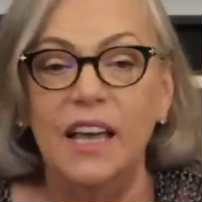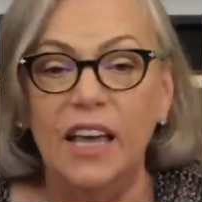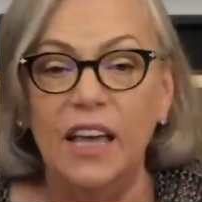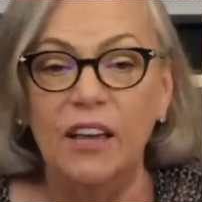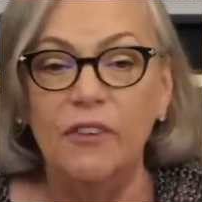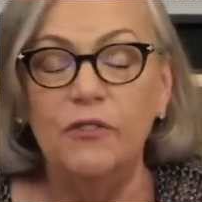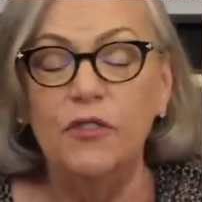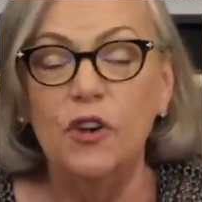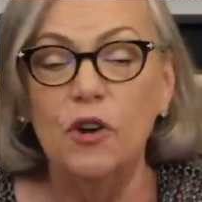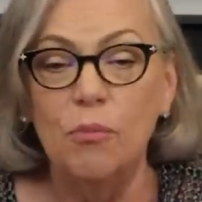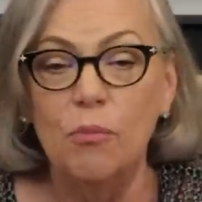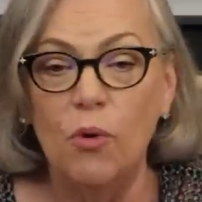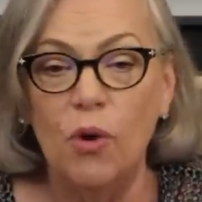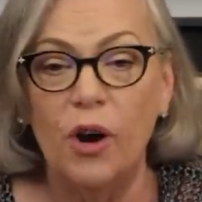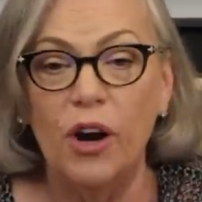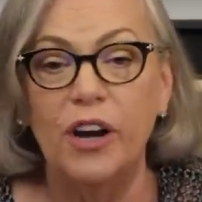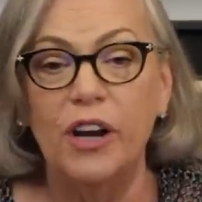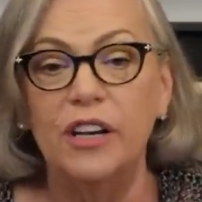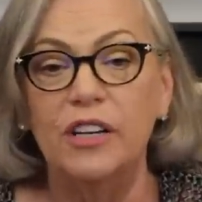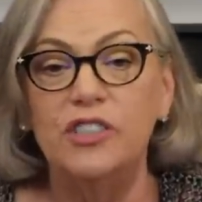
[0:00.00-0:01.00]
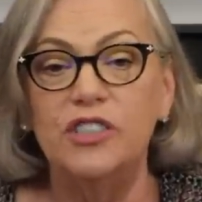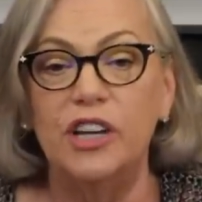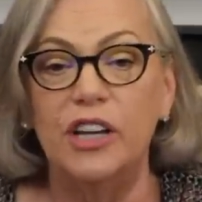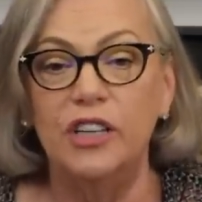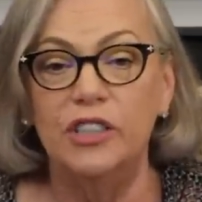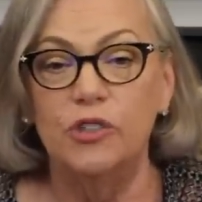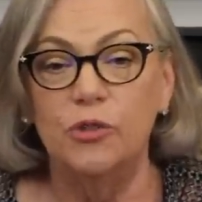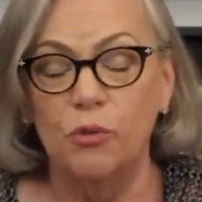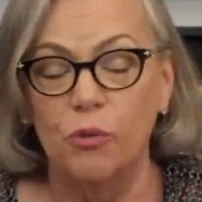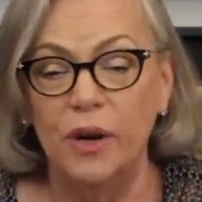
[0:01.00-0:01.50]
if your mortgage
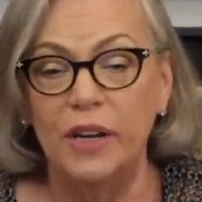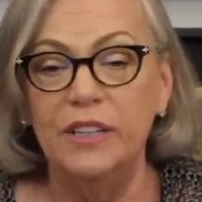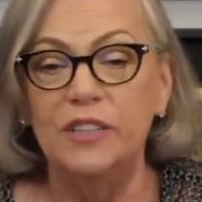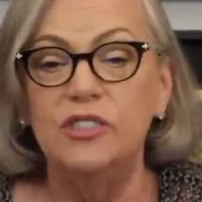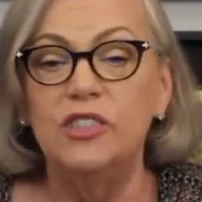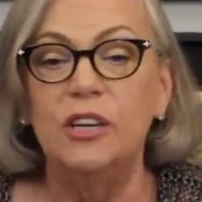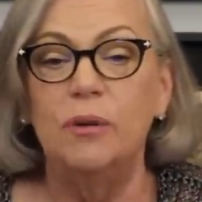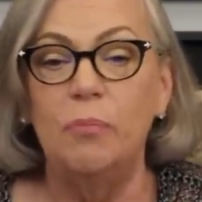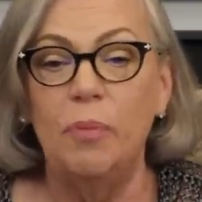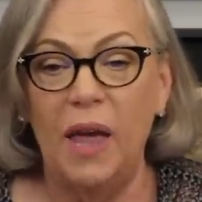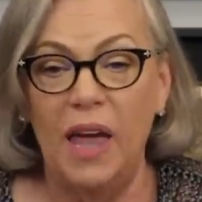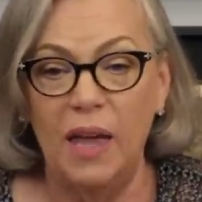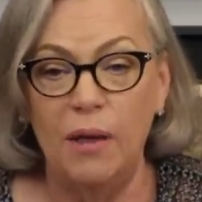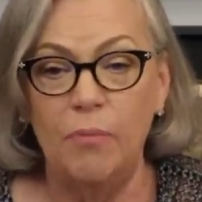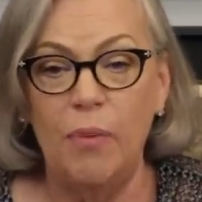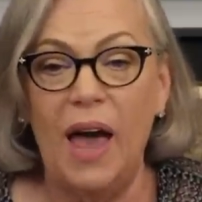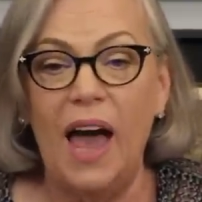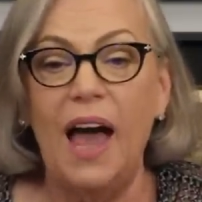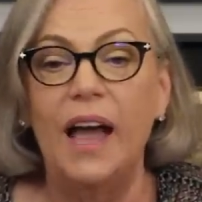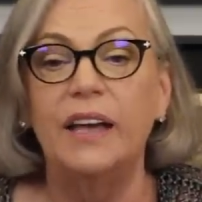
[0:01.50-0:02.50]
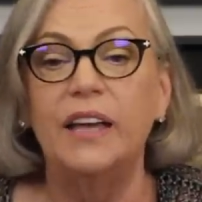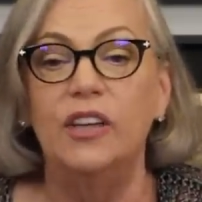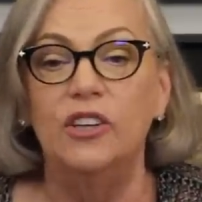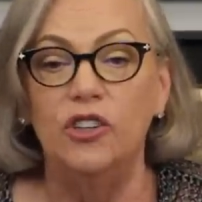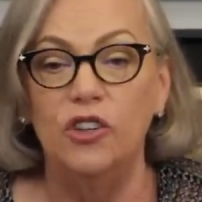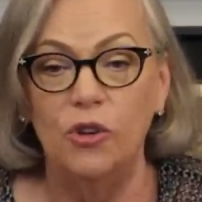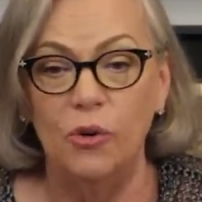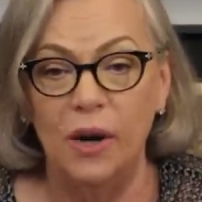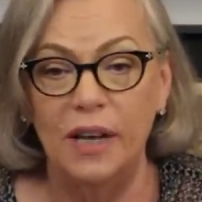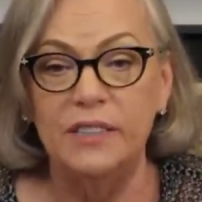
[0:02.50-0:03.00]
is written to pay back in
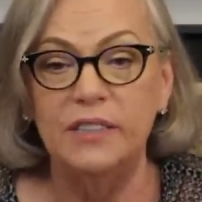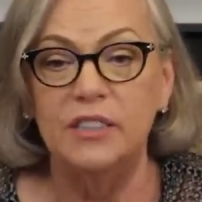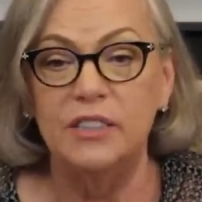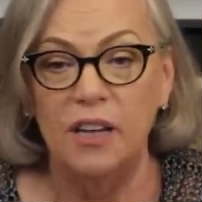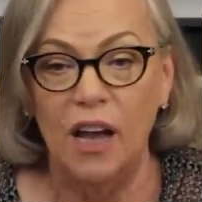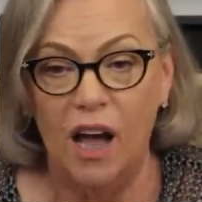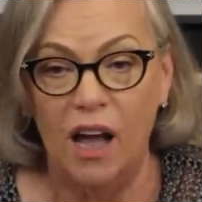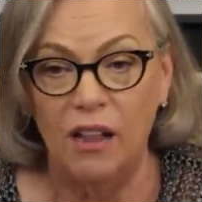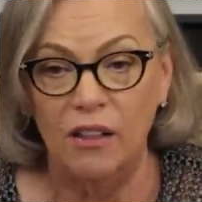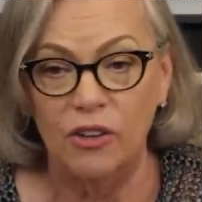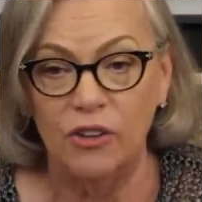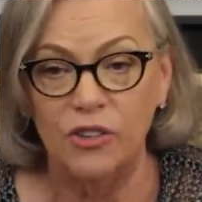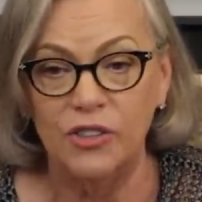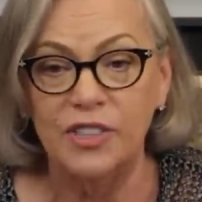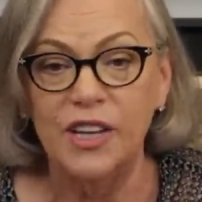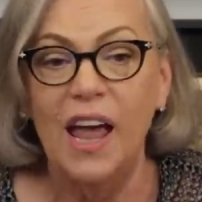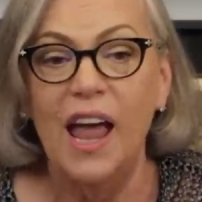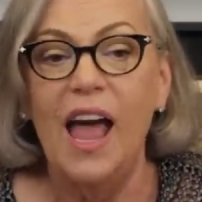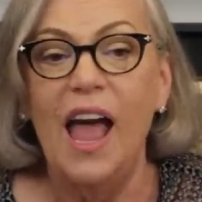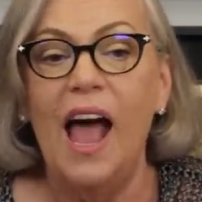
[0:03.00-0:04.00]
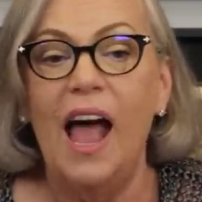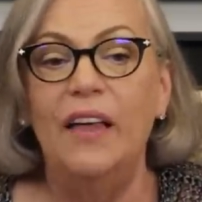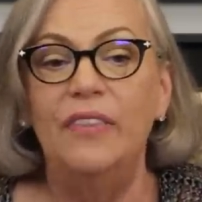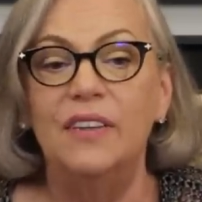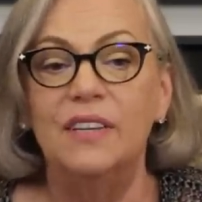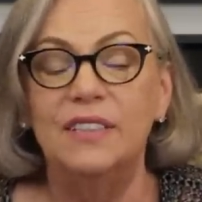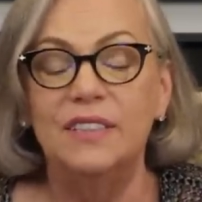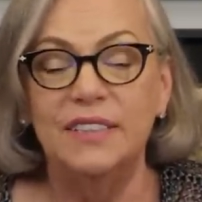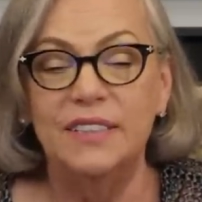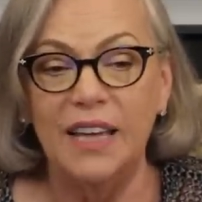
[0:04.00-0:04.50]
U S dollars and
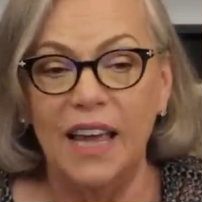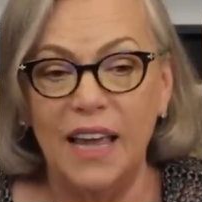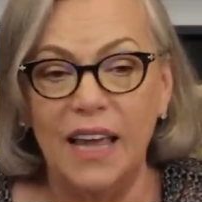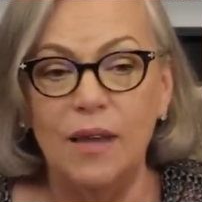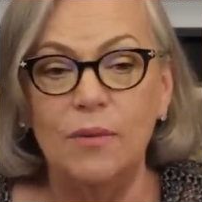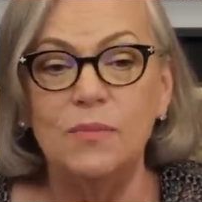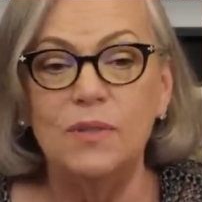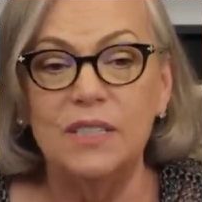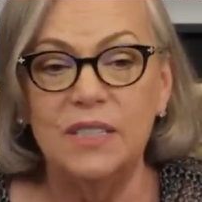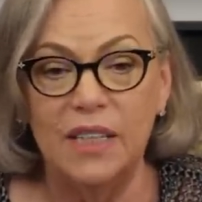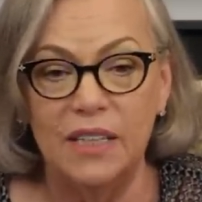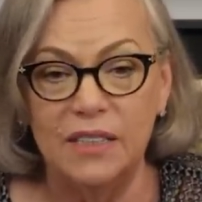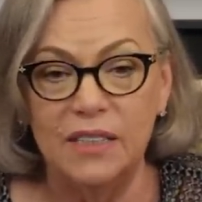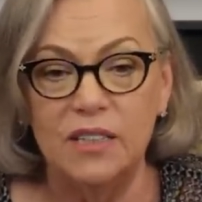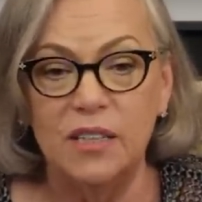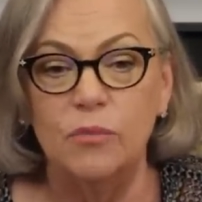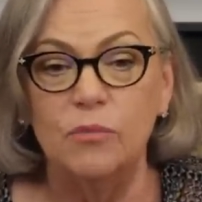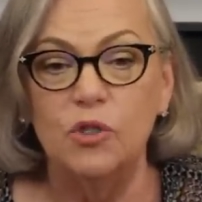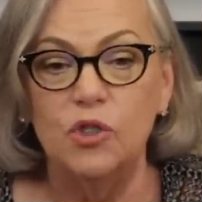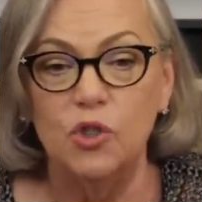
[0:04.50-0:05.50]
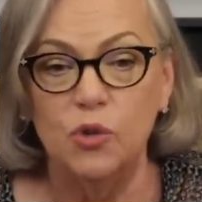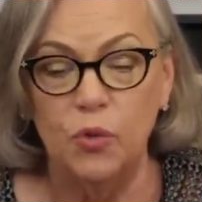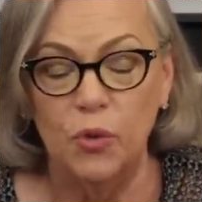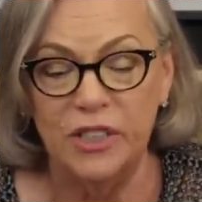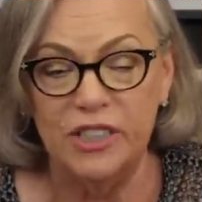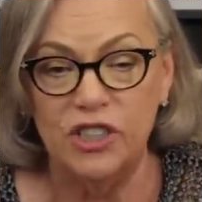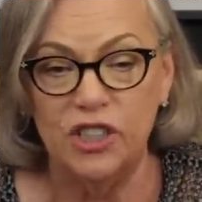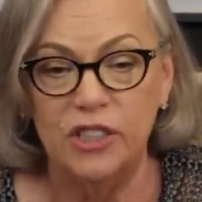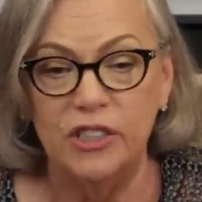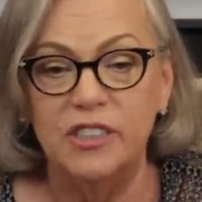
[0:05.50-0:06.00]
the same system
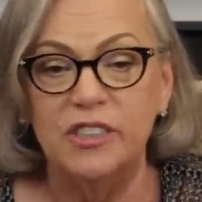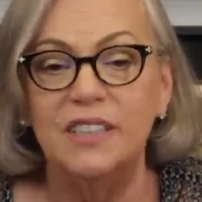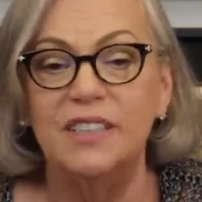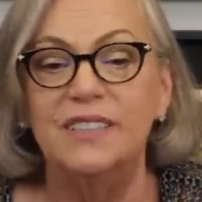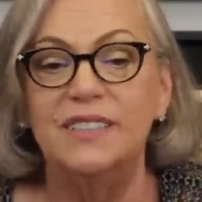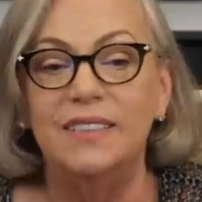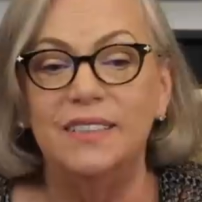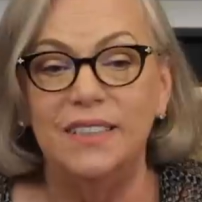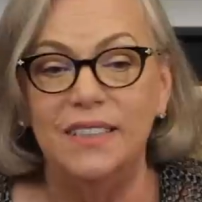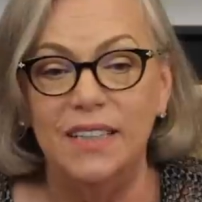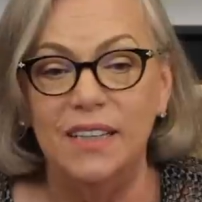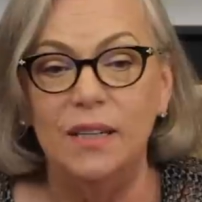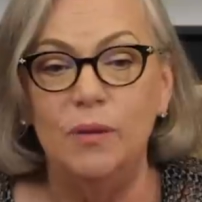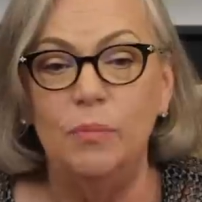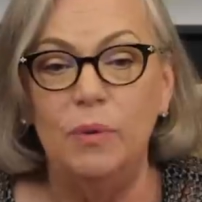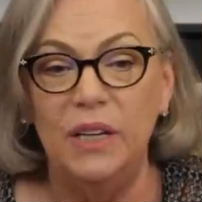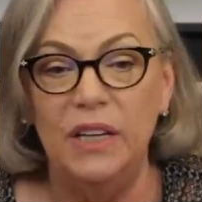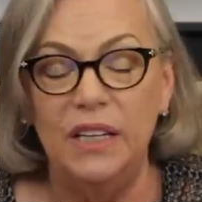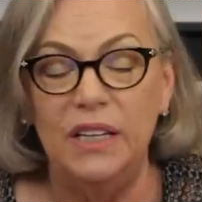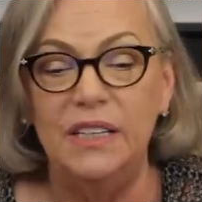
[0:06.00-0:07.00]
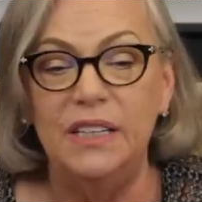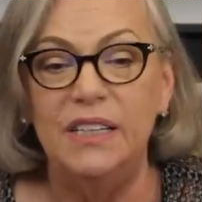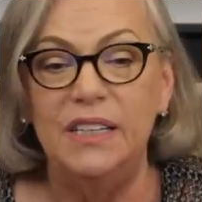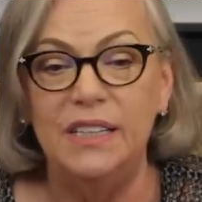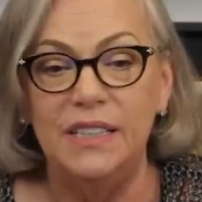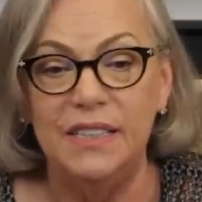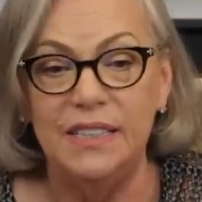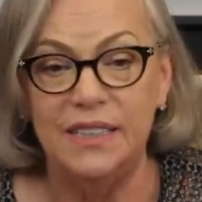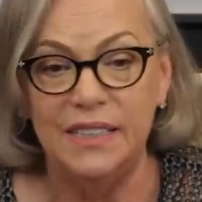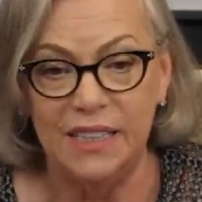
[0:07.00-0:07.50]
switches to C B
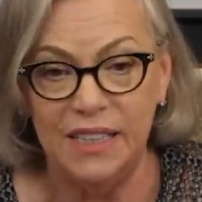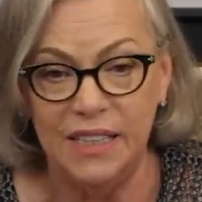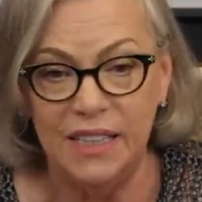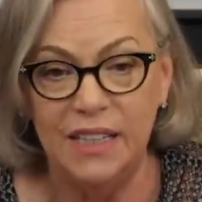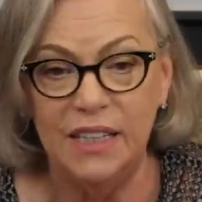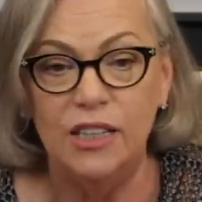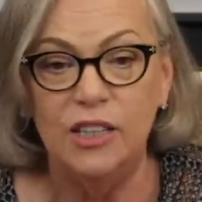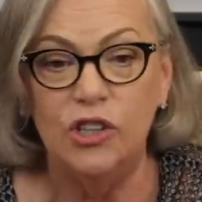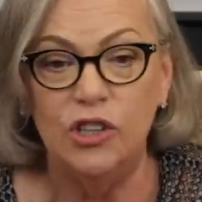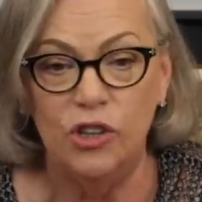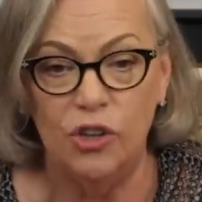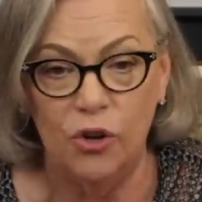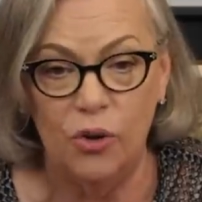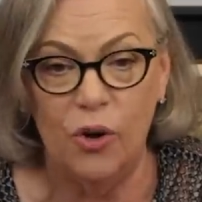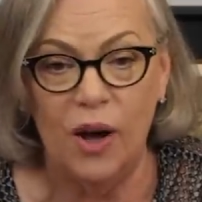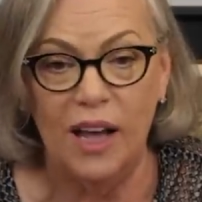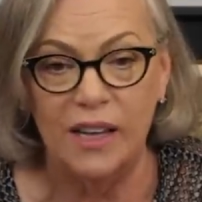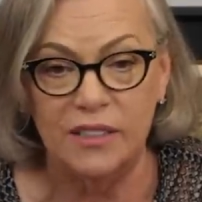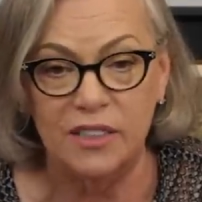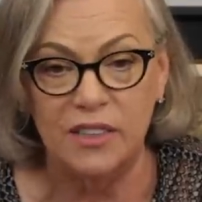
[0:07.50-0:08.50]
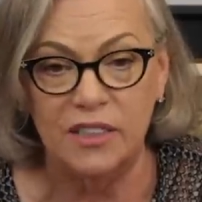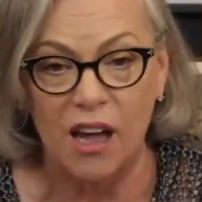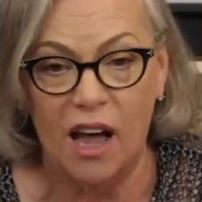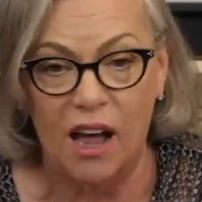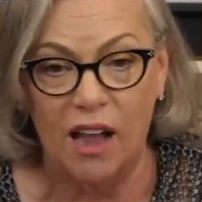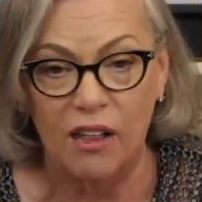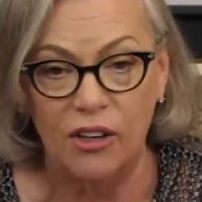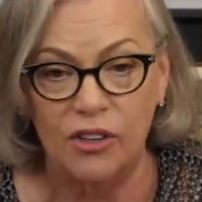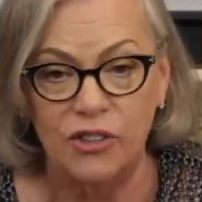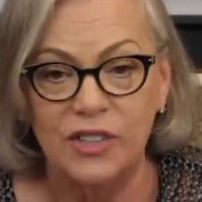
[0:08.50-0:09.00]
D C U S
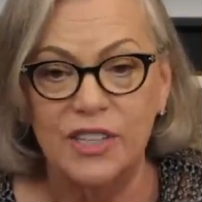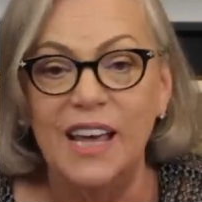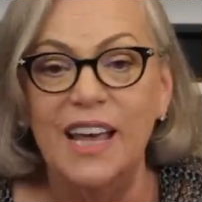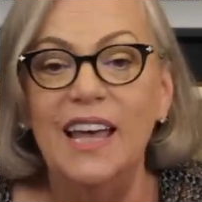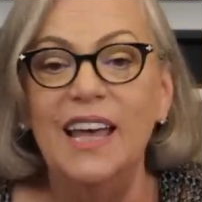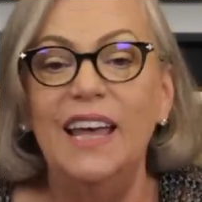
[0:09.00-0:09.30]
dollars,